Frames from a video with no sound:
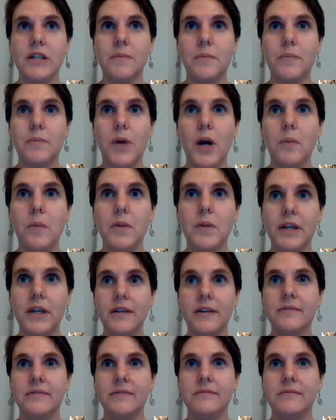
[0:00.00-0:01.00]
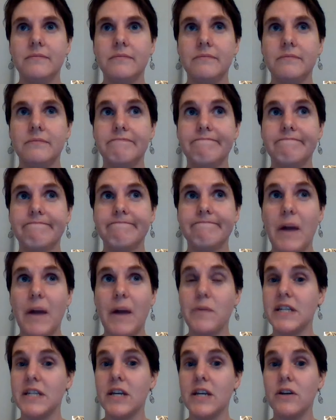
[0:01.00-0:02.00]
probably, I
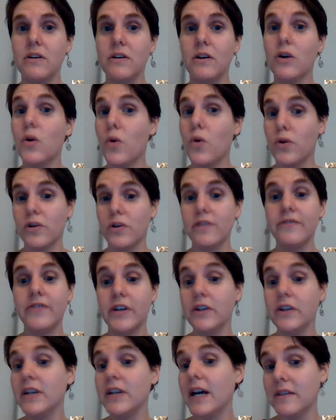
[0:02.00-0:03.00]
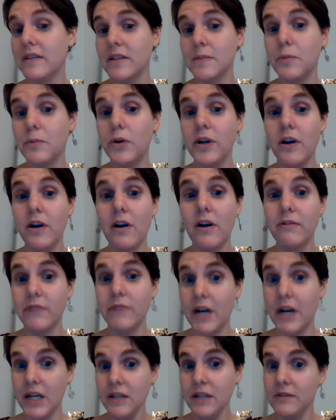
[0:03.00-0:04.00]
would say, a quarter filled at this point
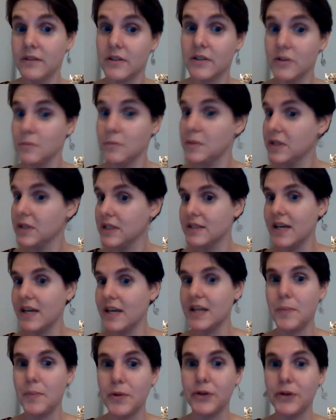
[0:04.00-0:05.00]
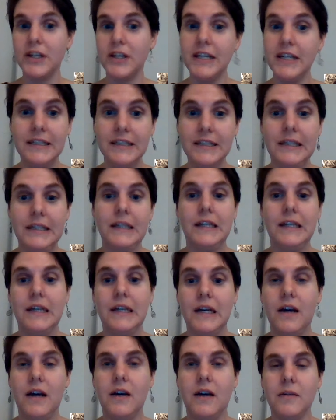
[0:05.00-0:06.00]
already. So please sign up early.
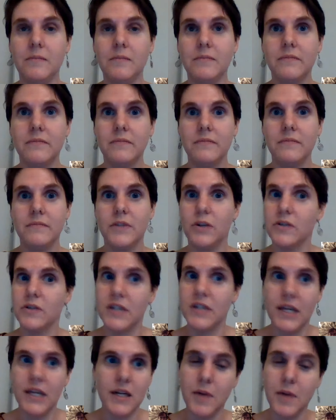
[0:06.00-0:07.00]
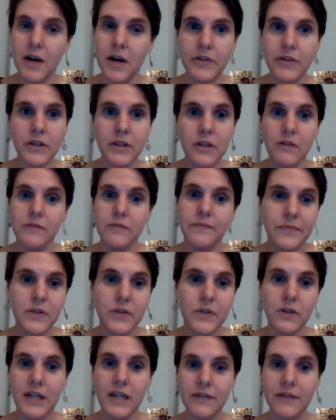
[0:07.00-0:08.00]
Don't sign up often, though.
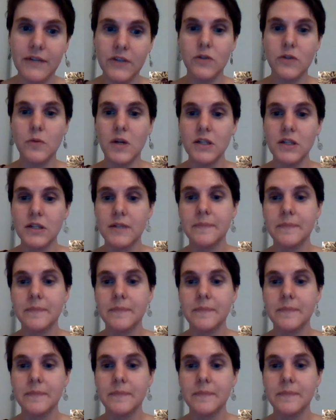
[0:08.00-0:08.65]
You only have to do it once.